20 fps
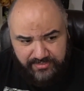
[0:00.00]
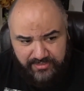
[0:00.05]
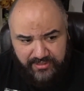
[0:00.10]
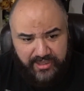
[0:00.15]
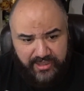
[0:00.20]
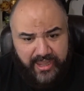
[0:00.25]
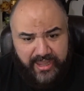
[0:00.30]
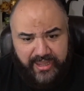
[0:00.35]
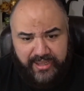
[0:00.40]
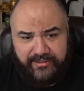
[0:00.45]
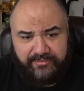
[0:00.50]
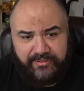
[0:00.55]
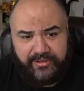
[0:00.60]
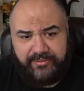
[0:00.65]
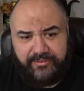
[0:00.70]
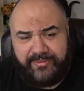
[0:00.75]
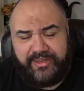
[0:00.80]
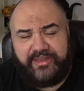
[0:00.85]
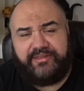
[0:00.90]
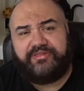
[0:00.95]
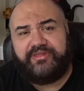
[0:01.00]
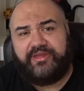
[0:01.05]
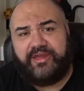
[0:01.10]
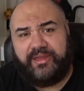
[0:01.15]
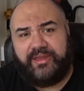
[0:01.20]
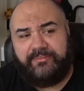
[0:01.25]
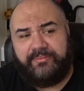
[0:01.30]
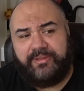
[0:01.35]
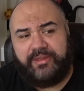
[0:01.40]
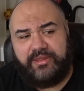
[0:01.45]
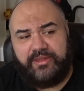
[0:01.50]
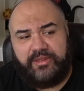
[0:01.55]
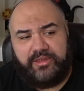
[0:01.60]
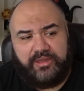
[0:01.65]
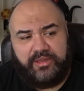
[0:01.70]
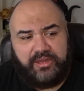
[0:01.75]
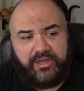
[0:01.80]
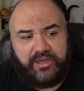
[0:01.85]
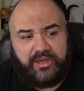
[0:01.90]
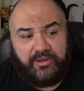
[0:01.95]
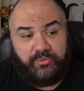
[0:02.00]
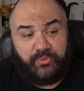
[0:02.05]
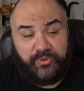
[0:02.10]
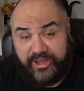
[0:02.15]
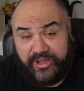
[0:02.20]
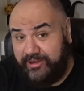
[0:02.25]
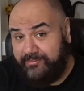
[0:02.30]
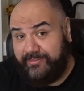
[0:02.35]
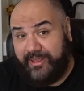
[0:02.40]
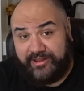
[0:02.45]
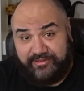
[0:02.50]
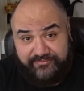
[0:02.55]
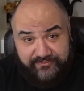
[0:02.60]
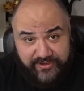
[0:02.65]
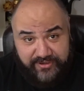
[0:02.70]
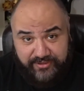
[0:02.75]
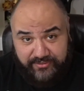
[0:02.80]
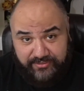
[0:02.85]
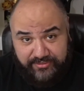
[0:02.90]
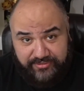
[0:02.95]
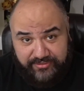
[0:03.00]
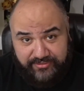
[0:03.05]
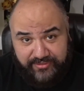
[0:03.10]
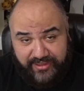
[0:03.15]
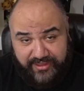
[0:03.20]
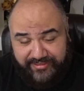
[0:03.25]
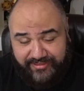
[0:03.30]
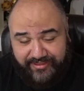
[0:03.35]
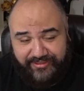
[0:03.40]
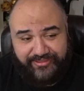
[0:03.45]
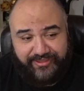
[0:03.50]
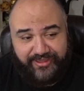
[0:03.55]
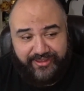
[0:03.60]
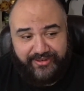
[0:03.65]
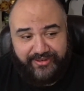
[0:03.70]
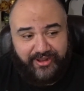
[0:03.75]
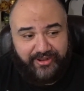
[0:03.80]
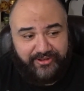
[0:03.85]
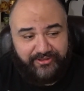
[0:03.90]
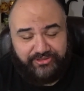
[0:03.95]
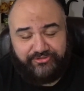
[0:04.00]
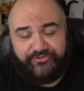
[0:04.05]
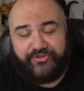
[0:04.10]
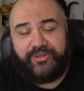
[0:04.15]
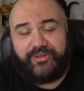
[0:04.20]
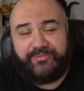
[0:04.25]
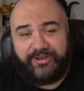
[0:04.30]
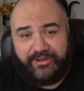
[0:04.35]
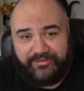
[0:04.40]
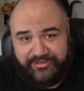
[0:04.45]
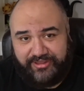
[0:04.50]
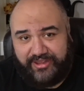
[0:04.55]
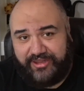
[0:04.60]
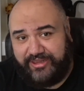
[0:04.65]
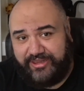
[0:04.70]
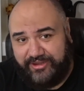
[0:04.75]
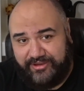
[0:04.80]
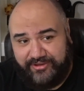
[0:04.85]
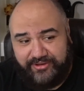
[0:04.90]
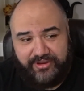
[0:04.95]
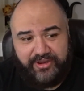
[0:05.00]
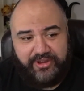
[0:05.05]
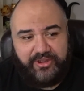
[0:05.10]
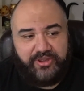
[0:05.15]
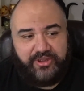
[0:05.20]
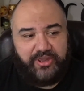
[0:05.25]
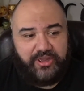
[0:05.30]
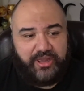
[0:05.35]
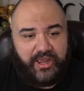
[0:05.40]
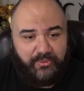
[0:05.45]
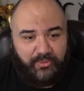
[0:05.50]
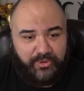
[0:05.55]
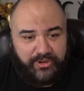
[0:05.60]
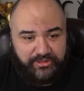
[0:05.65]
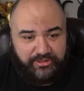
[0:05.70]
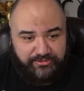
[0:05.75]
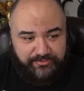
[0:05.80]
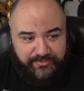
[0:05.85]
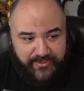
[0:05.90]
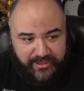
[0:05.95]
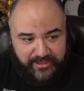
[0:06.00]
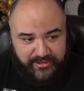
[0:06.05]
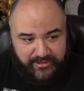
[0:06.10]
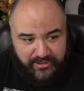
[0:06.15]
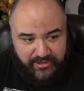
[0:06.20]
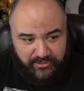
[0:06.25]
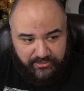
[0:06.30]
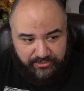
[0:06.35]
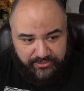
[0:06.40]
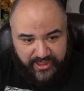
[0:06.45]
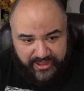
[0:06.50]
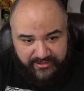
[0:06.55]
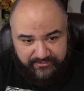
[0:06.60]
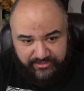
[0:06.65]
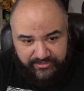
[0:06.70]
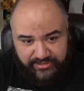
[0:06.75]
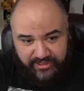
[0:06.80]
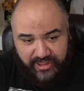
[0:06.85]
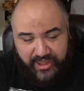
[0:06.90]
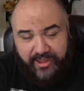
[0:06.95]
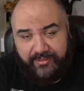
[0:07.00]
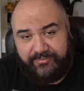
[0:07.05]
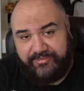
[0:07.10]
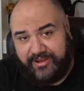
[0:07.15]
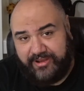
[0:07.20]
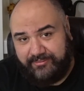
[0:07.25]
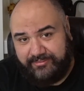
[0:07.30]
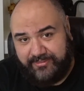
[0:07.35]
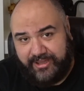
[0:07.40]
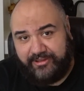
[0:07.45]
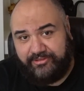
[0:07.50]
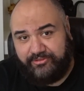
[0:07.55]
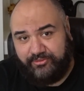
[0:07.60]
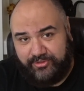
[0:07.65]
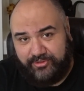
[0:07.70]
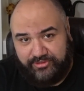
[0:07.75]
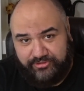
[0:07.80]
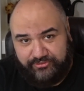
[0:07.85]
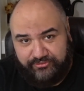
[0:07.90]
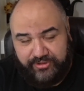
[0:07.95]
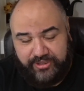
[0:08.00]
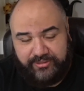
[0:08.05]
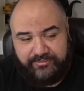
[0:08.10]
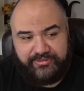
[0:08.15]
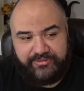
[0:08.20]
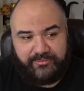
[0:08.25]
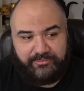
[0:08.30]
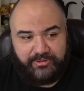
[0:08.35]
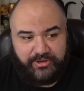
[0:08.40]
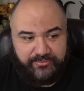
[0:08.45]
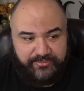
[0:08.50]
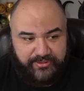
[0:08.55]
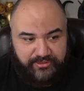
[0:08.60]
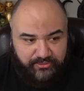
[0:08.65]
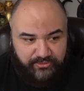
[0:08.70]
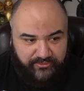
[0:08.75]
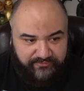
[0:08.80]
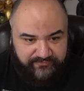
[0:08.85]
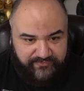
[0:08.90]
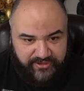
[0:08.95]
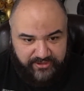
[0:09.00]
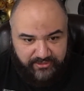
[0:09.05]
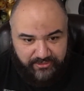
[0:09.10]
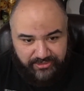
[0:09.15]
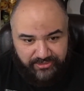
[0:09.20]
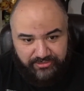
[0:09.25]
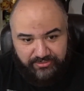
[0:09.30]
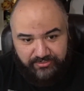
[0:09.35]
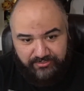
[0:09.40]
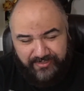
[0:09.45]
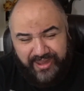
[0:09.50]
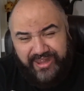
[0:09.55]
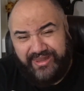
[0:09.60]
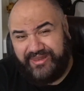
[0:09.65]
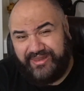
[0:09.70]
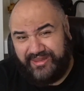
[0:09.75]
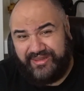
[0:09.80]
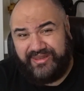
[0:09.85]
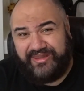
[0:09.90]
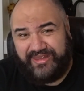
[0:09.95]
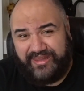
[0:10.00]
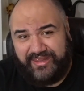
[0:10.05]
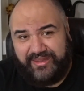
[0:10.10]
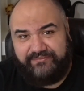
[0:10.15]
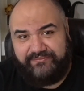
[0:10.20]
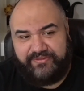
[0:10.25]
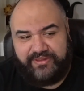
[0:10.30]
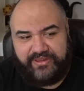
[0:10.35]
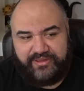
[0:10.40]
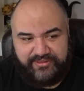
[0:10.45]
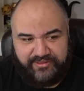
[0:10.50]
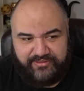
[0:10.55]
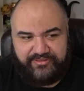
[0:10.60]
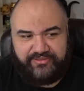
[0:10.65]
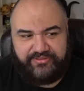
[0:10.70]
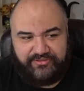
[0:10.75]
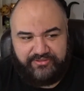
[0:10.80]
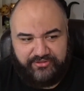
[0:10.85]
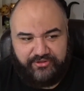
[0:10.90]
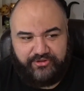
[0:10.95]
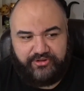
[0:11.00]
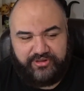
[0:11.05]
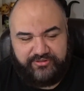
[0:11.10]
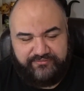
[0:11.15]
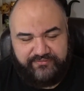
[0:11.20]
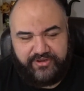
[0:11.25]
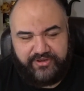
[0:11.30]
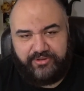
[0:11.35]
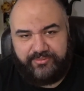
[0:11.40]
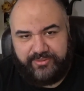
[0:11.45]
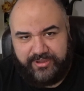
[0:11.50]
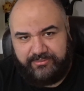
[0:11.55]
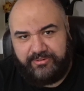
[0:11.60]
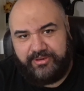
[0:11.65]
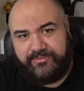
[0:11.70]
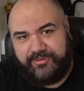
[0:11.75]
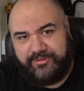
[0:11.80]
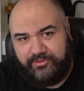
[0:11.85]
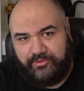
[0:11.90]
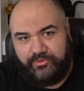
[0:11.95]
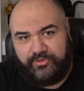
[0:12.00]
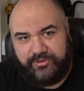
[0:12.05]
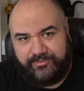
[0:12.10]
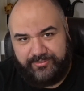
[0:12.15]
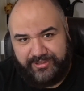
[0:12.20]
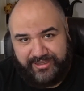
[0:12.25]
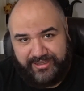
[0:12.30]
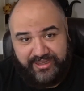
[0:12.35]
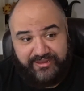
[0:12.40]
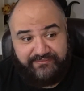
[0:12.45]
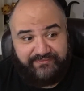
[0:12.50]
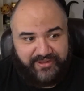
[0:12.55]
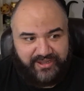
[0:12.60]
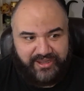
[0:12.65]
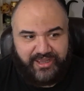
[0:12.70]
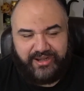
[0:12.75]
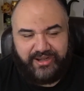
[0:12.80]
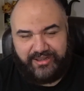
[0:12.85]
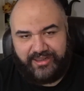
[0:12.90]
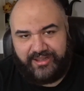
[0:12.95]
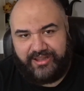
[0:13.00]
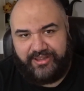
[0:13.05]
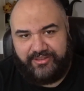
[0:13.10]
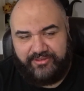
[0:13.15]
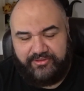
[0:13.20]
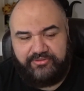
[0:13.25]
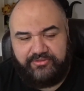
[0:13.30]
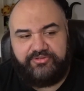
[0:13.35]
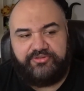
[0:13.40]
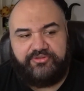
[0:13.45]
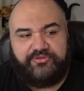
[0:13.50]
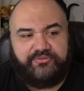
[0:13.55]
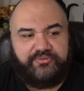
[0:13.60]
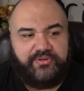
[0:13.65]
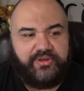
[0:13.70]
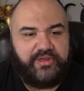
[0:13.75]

and in the meantime, uh, we're getting back to videos. As I said on the stream, and I'll say it here. I want to spend that time that I'm not doing streams. I'm going to be doing videos mainly in the evening. This is an early video, but I'm going to be doing them in the evening, kind of like I used to,